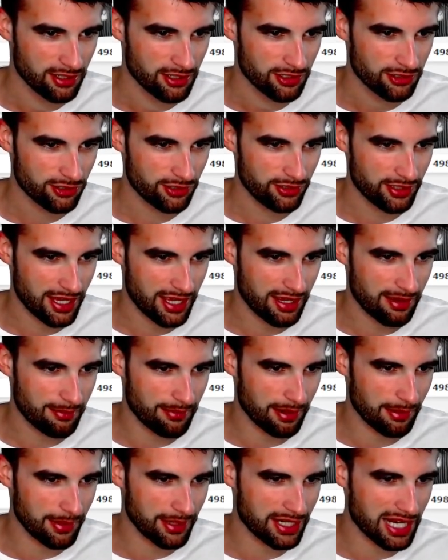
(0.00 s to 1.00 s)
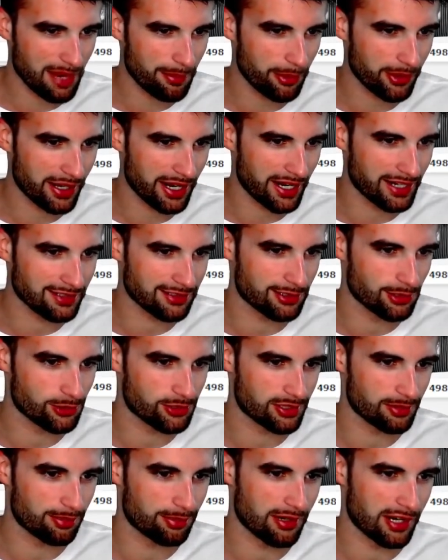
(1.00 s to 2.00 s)
So, yeah, I mean, a couple guys do
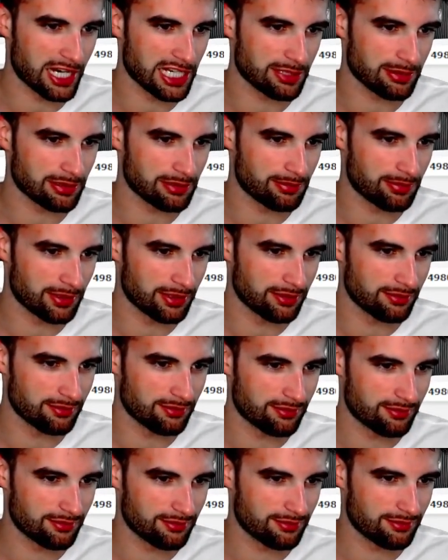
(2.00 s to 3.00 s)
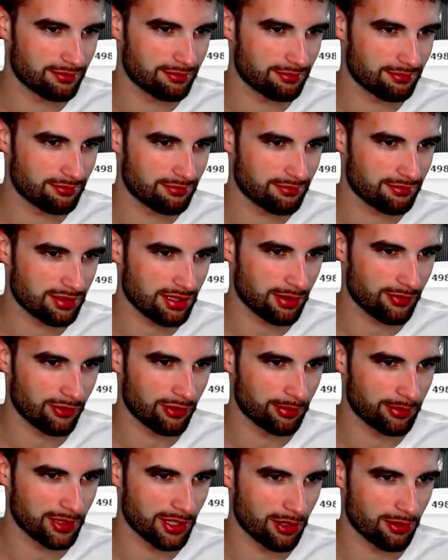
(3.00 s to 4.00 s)
surprise me, but some of
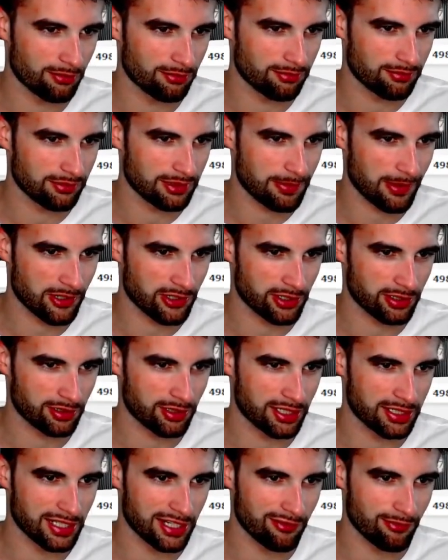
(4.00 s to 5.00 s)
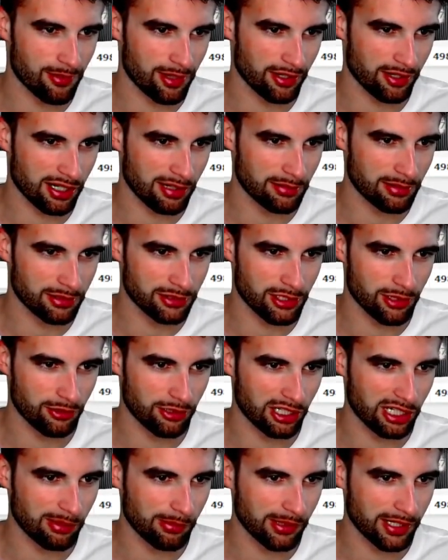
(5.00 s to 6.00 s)
them don't, especially a lot of David Montgomery with no
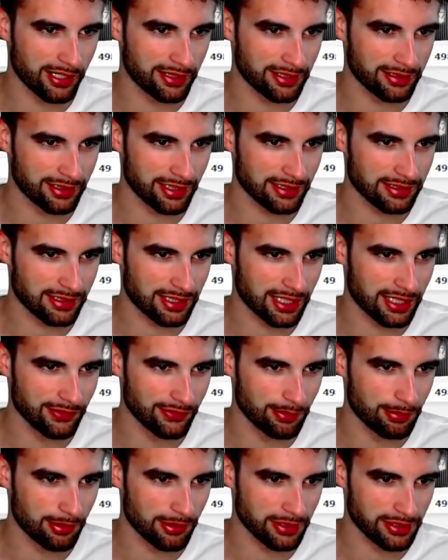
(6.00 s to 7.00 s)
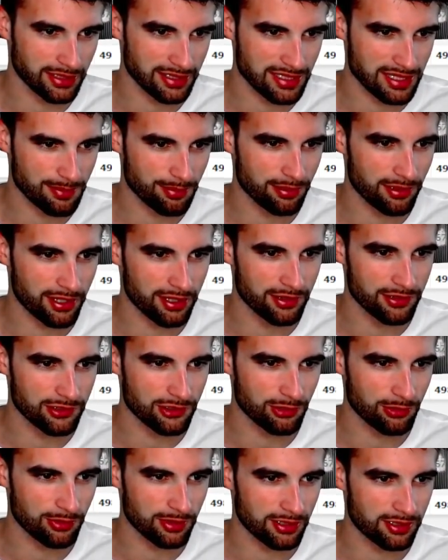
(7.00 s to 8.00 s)
Herbert. I think that's kind of a pretty easy play
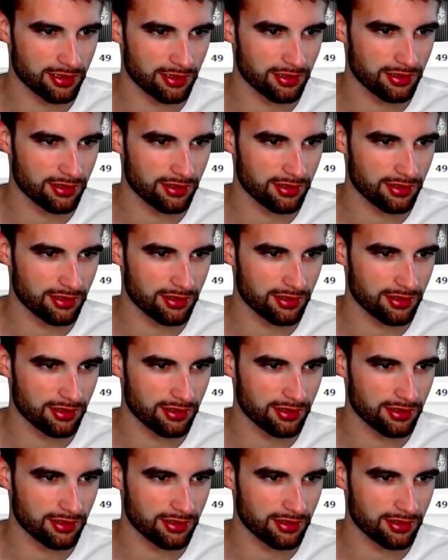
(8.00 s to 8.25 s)
this week.